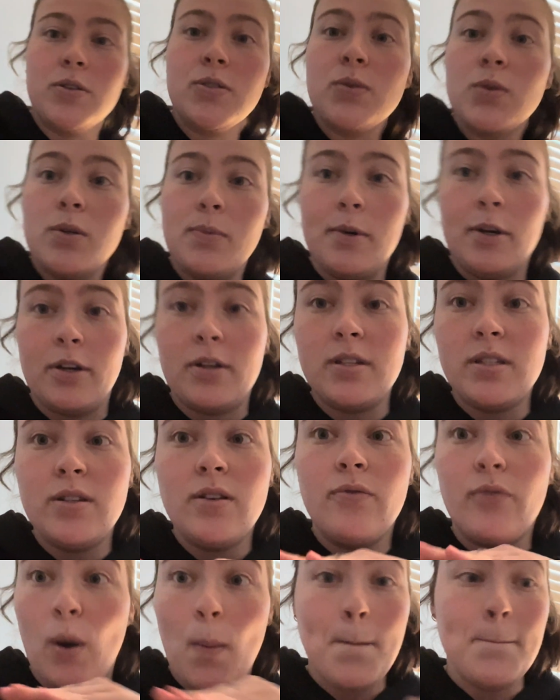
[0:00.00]
3 books,
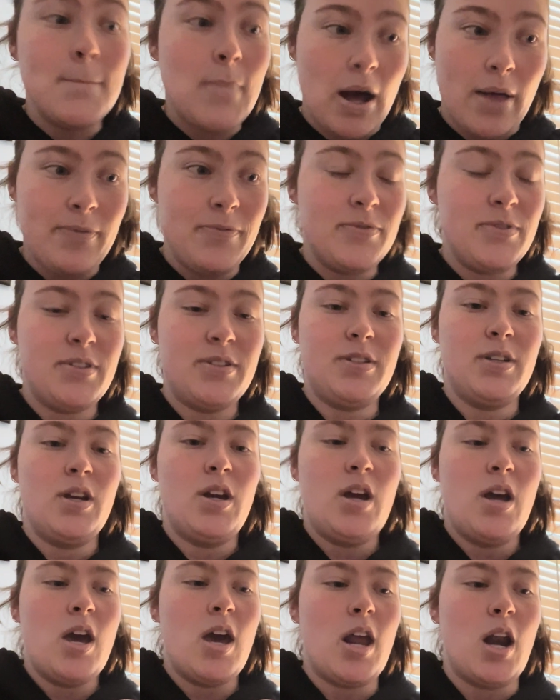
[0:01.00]
for months,
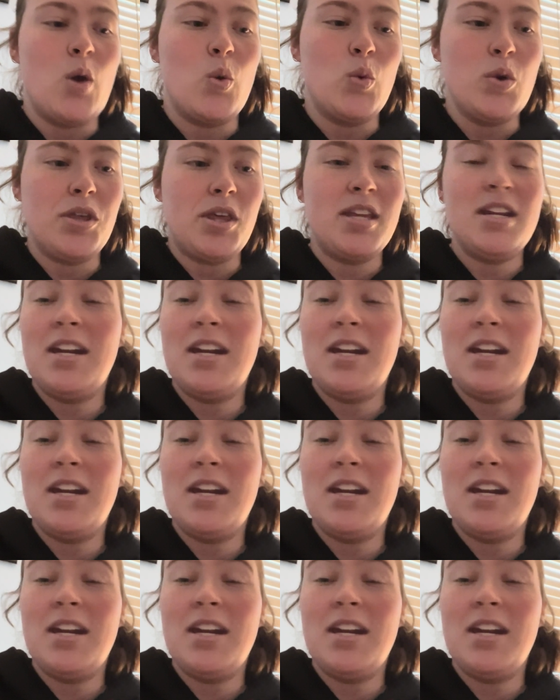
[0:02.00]
and I really